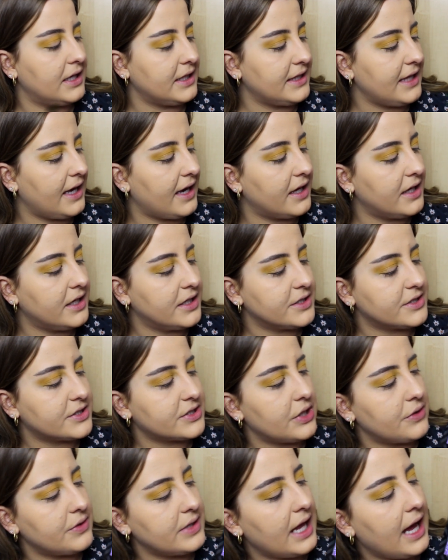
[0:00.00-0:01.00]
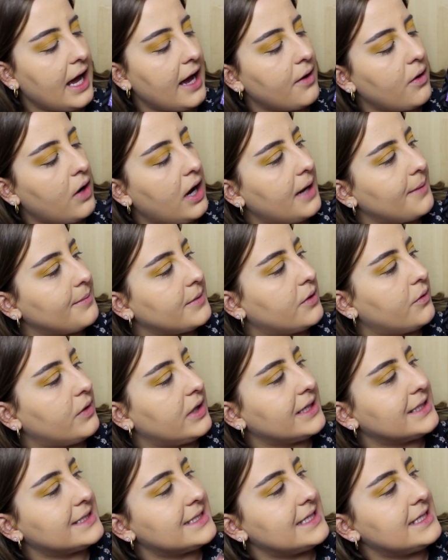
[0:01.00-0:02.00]
Yeah, so now I'm
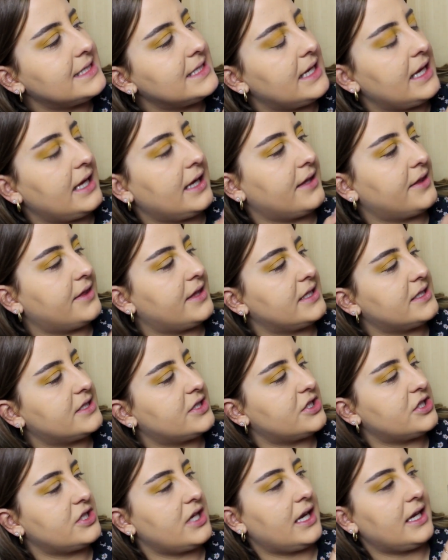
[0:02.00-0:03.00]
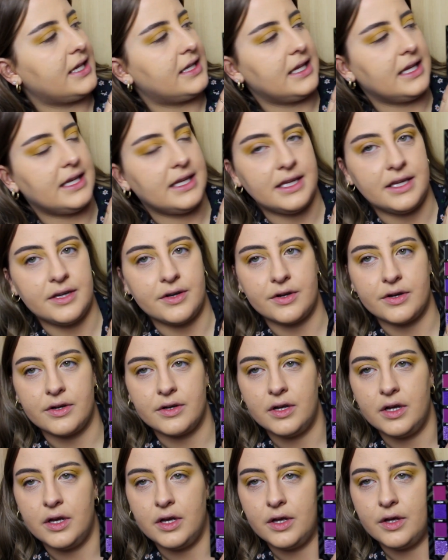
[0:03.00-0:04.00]
going to take this shade here,
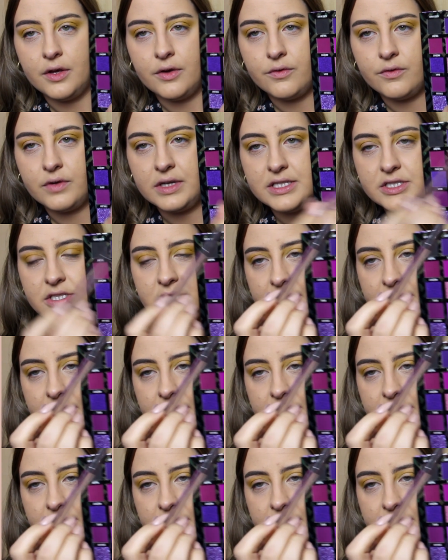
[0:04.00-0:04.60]
which